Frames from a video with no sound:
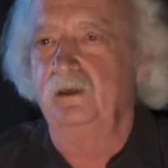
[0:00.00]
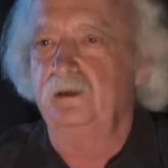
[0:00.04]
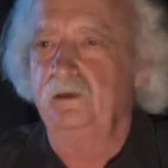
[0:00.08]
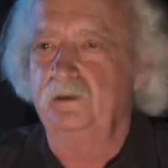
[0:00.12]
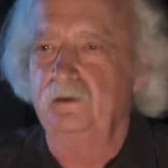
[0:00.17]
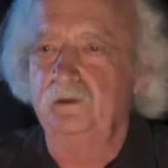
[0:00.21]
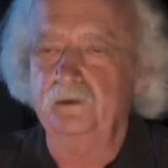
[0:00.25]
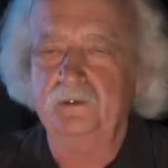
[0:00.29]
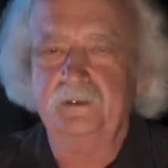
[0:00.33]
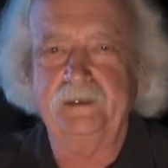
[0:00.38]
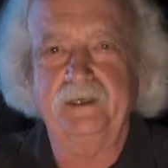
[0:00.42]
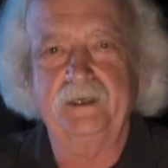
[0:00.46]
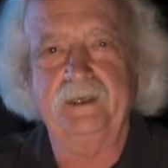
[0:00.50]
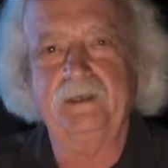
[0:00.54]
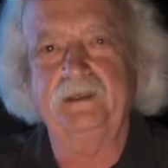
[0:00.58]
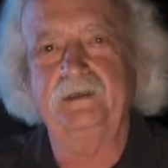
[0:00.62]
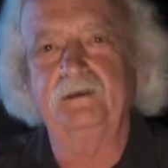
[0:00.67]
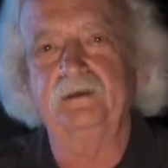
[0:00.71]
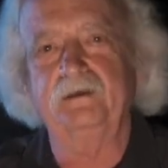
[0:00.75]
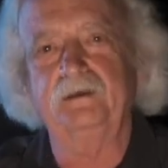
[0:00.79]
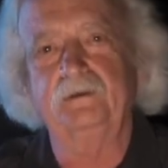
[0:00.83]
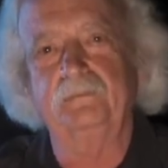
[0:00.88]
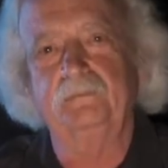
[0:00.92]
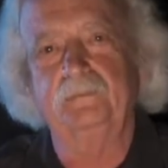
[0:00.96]
your
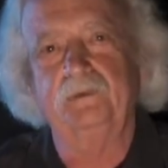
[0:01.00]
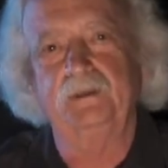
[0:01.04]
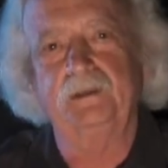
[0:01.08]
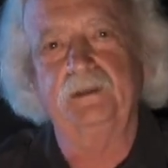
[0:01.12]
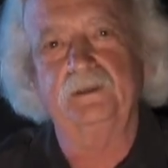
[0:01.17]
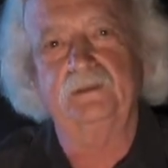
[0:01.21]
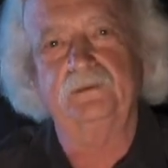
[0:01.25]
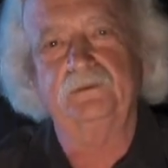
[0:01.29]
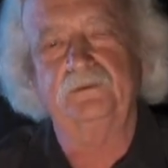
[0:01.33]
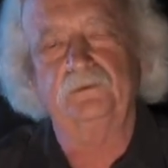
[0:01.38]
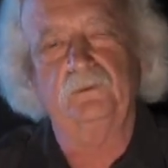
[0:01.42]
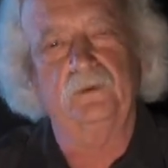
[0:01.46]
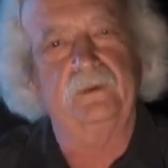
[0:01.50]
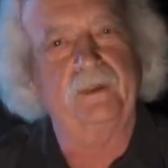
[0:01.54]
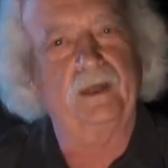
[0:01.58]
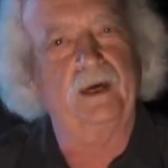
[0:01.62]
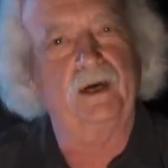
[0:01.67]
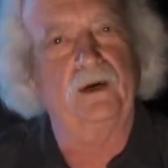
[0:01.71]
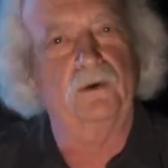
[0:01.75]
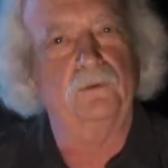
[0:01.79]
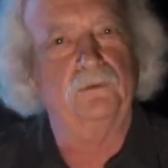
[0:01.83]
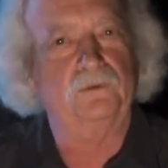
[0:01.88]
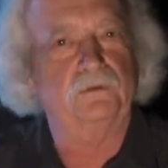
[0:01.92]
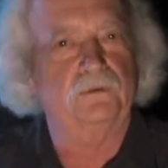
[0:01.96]
kingdom is
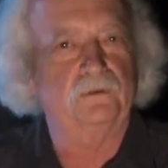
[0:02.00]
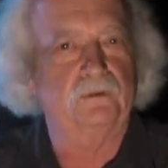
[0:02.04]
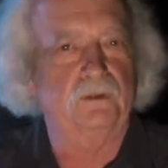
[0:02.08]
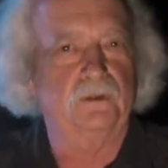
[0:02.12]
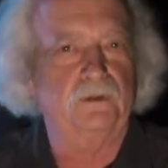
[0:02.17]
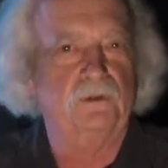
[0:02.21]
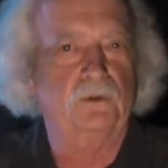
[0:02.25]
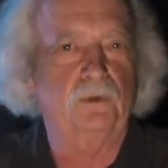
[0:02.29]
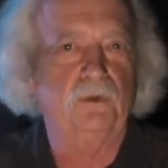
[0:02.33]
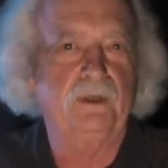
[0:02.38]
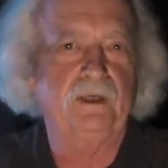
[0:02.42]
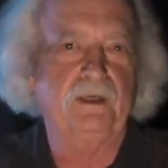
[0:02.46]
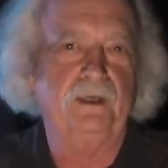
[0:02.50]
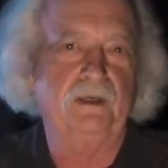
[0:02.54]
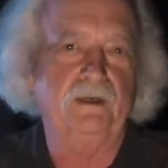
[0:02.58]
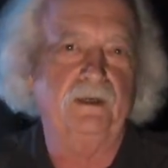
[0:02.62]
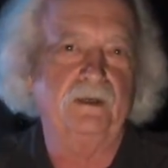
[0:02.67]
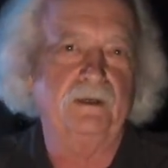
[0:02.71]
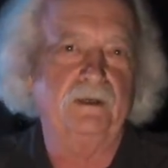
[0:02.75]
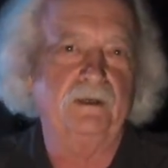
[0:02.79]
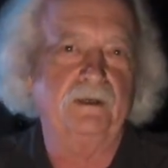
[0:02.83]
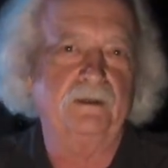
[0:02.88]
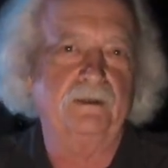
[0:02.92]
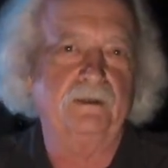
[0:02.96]
without a
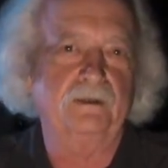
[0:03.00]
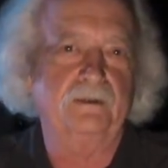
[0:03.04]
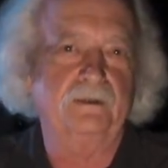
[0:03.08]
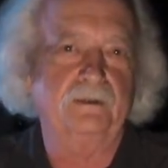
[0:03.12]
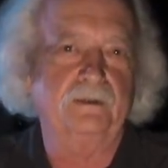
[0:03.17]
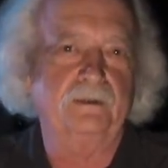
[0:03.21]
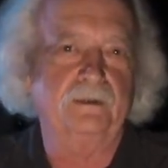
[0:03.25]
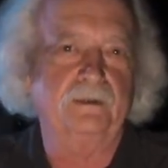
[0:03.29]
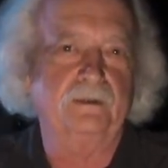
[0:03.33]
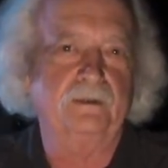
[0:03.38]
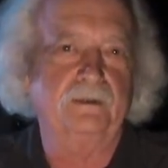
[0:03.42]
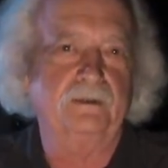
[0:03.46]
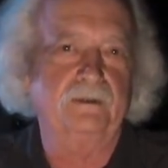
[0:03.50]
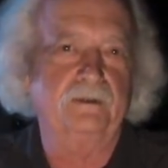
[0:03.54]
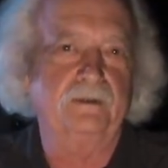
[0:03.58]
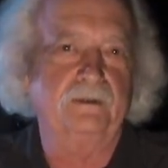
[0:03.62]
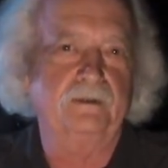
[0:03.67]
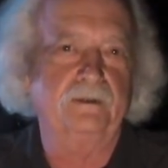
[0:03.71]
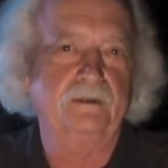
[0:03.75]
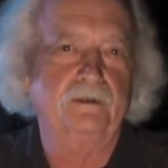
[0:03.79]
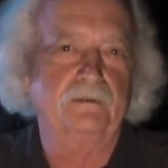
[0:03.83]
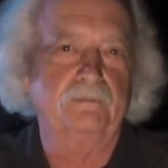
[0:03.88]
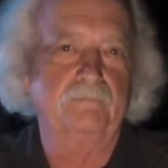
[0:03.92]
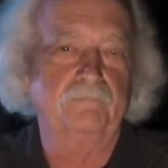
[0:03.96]
queen.
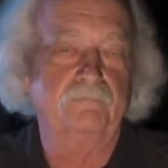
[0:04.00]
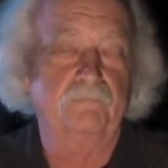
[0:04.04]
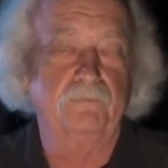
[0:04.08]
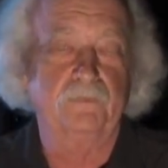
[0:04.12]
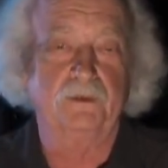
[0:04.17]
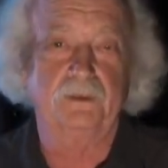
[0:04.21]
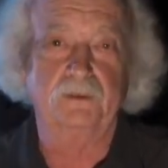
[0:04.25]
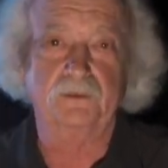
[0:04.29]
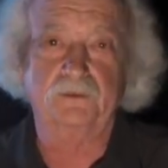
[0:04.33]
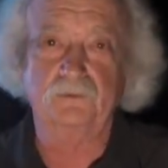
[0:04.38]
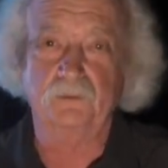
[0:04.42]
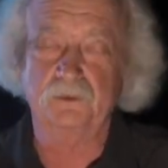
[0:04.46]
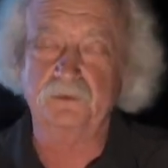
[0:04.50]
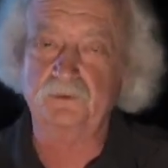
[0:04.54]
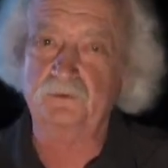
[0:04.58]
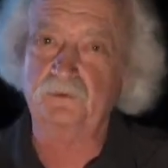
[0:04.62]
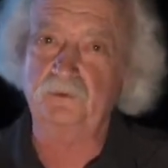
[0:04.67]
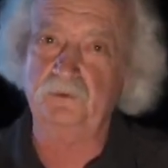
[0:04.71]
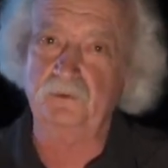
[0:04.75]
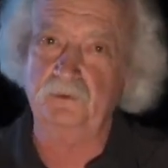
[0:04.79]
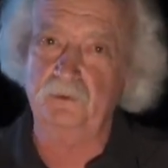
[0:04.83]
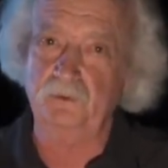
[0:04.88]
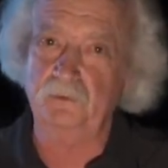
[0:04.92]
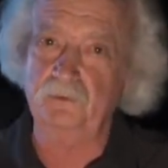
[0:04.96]
And this was
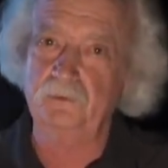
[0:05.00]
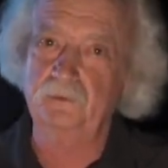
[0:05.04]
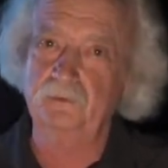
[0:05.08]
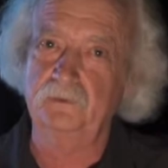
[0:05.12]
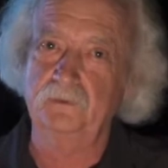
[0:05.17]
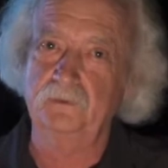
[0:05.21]
true.